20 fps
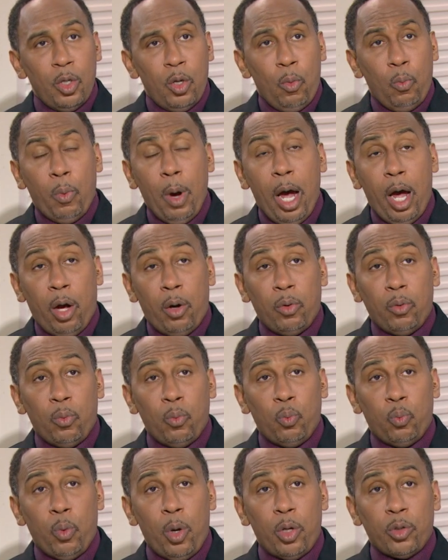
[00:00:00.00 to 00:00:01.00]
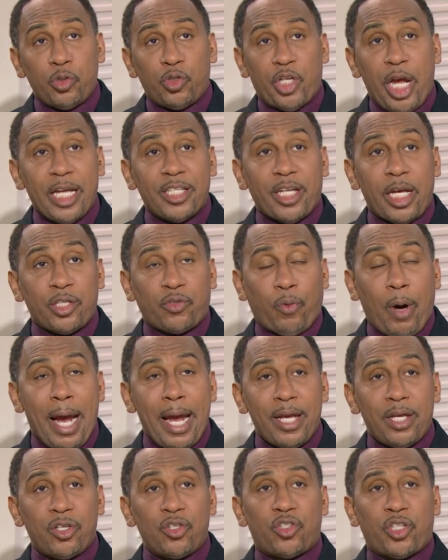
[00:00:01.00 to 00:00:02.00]
Why well, kind of shrinking. JJ's
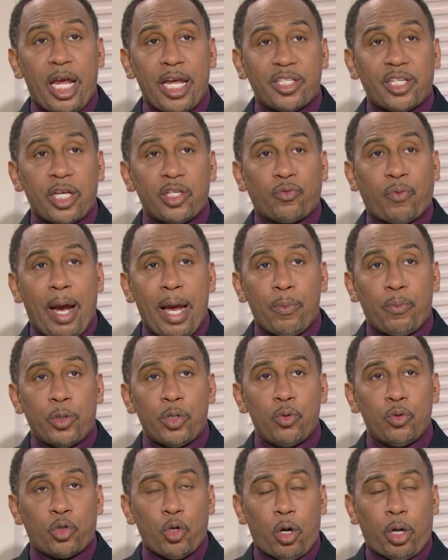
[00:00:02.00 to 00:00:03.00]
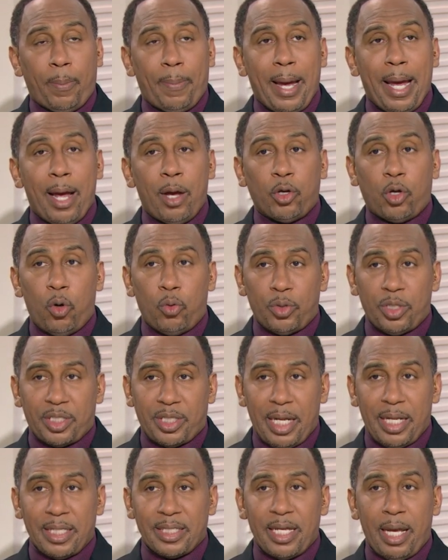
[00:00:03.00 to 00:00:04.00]
right. Fourth? JJ's right when you talk about how Golden
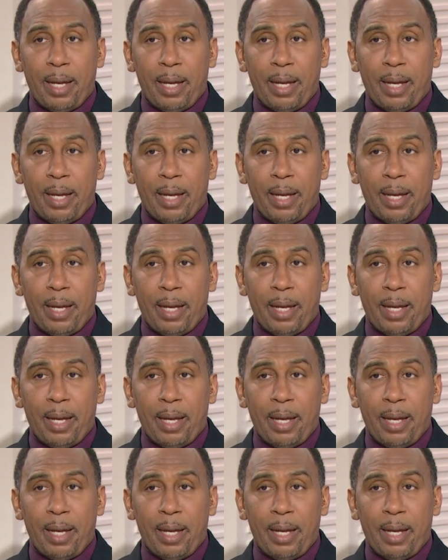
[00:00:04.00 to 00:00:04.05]
State